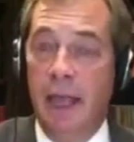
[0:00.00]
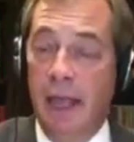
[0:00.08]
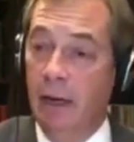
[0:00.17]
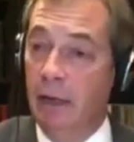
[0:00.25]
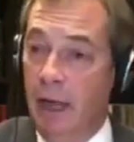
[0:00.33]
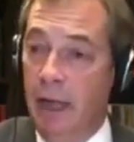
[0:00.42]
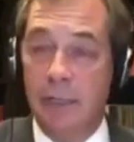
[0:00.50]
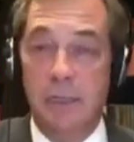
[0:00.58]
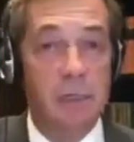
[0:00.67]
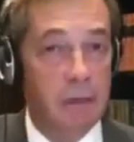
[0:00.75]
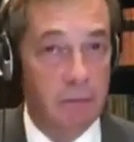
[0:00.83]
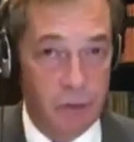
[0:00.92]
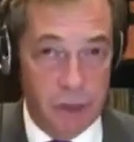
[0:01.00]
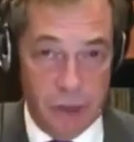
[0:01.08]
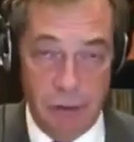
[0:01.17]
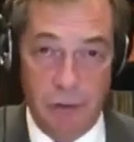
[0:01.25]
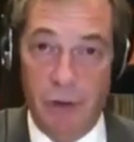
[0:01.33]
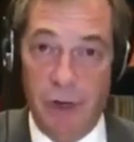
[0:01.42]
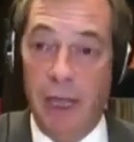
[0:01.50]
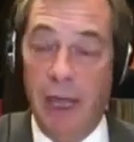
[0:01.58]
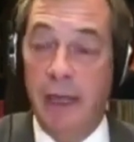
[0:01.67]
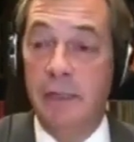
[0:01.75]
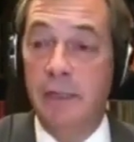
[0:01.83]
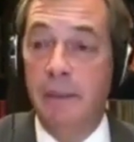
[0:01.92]
It'll last for 2 to 3
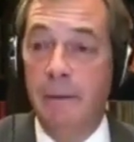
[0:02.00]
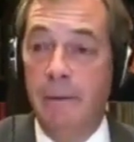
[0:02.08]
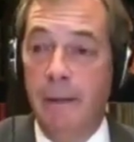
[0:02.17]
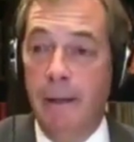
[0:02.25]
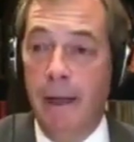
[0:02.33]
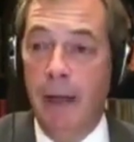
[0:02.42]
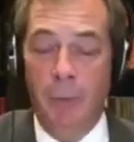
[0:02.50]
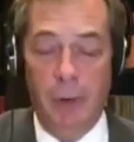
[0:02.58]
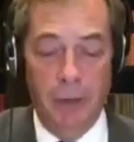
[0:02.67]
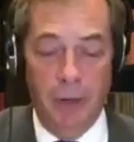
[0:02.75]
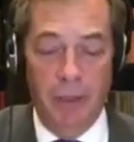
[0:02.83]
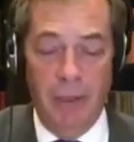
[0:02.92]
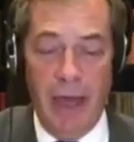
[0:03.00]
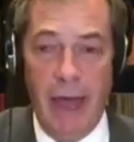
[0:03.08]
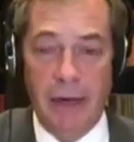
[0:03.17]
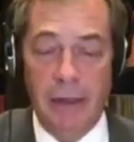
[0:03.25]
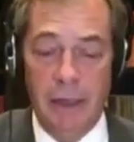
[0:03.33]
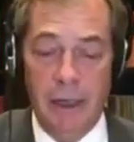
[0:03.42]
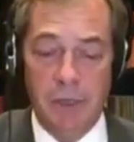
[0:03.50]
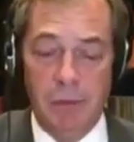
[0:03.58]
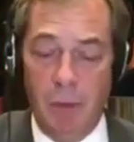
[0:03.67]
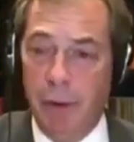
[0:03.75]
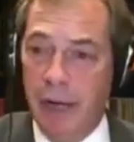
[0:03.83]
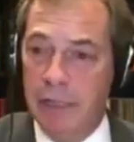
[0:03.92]
years. I wonder whether that is
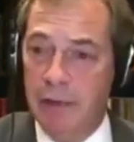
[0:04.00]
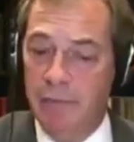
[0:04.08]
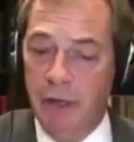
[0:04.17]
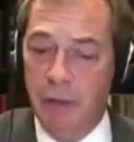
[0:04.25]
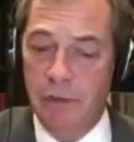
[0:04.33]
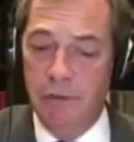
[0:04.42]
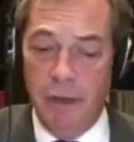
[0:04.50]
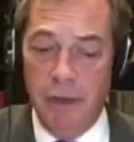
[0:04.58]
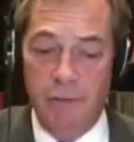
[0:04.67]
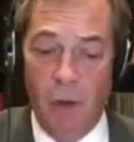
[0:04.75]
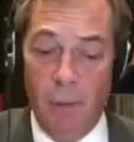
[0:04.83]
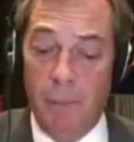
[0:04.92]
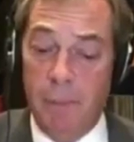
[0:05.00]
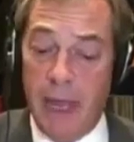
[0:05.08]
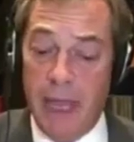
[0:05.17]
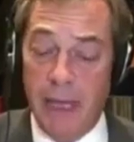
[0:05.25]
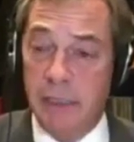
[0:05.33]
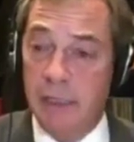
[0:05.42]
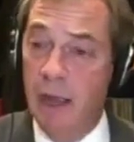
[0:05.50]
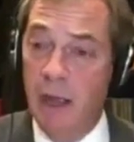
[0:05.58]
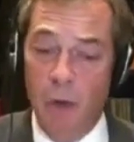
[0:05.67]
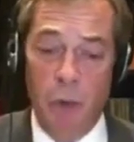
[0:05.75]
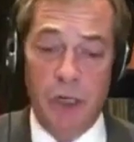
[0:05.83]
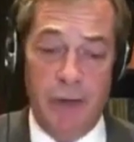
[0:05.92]
what Brexit voters voted for. But please,
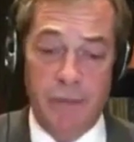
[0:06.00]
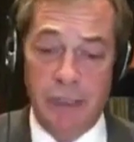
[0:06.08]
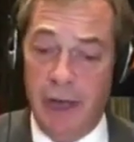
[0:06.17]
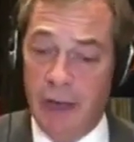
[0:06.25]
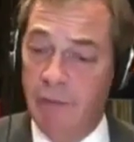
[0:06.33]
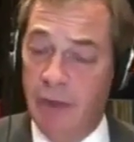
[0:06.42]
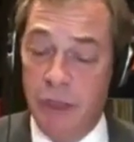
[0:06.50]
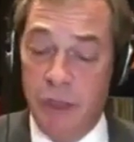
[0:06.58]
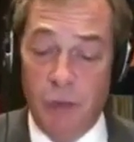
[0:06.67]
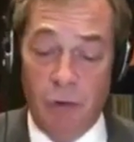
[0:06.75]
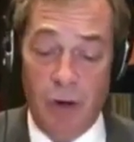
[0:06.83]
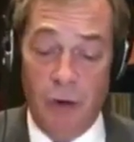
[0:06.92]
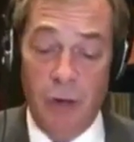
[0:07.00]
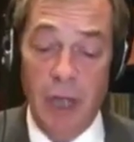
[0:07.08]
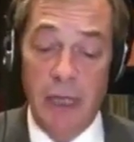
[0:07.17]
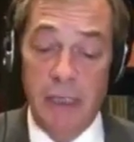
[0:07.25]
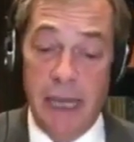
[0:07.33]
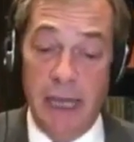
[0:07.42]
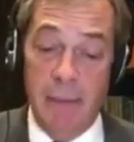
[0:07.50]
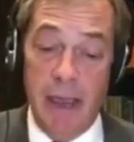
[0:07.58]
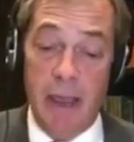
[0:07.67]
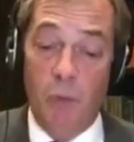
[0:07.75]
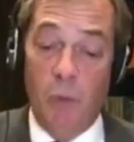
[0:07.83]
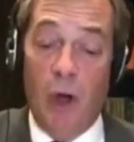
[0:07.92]
whichever side of the fence you're on, tell
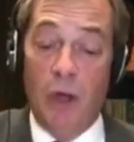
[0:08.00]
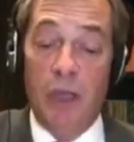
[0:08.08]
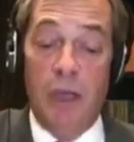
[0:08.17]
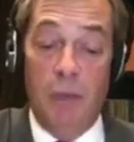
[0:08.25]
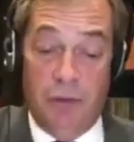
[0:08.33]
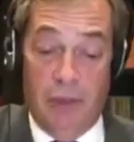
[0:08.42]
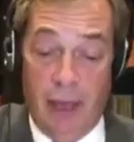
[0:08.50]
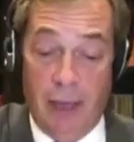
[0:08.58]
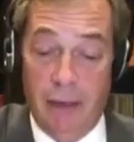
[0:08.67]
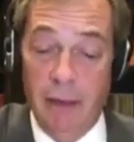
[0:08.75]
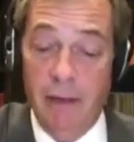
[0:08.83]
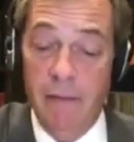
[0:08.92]
me what you think.